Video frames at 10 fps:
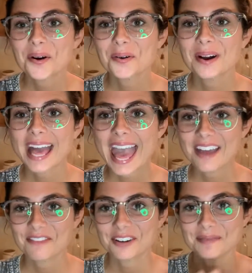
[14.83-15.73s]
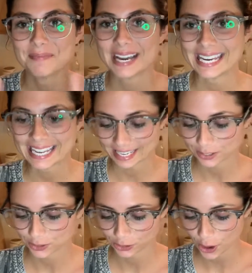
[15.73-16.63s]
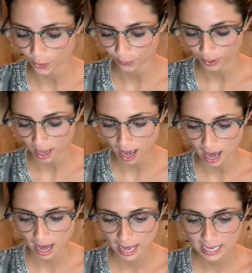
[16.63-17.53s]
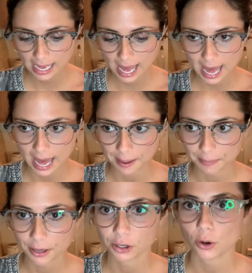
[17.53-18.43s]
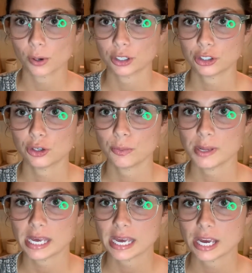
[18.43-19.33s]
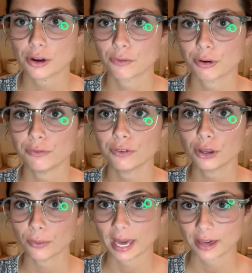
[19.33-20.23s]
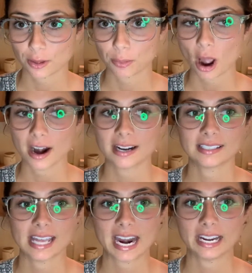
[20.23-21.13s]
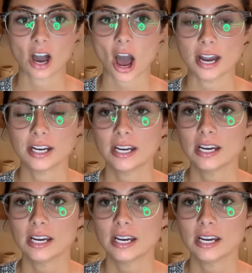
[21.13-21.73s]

Hello everybody. So I am going to be reviewing the products that I got